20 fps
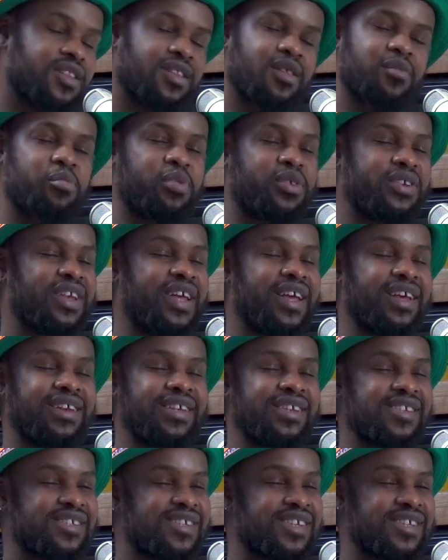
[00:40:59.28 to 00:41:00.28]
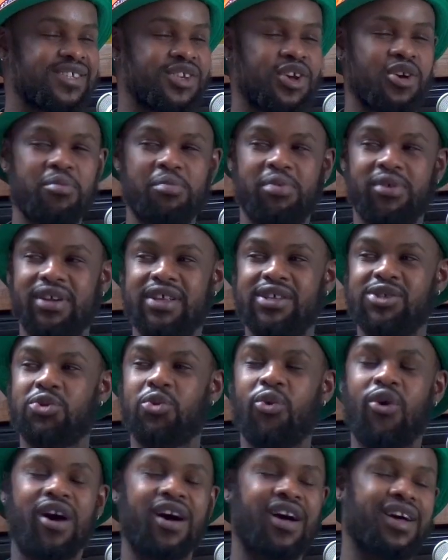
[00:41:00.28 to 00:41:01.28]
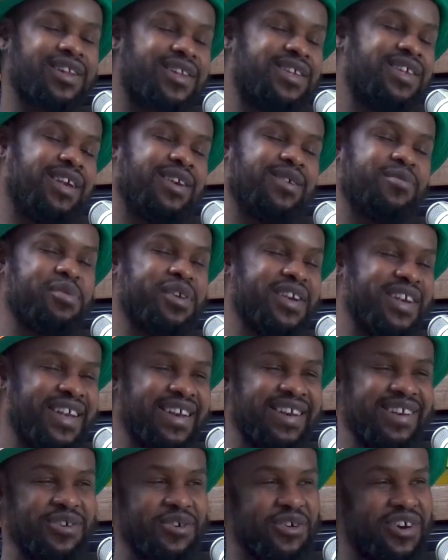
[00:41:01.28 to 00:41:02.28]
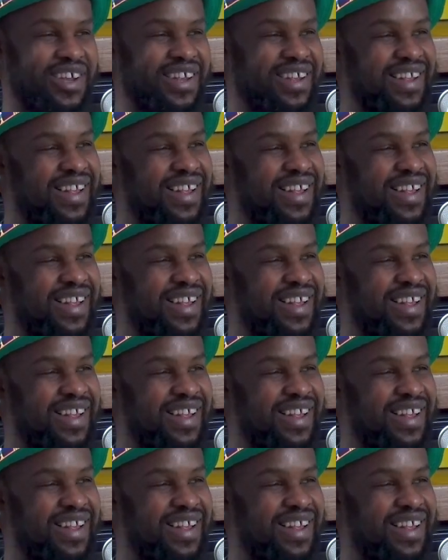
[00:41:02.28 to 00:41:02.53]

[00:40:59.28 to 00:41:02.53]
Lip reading: bananas example is wild. But anyway.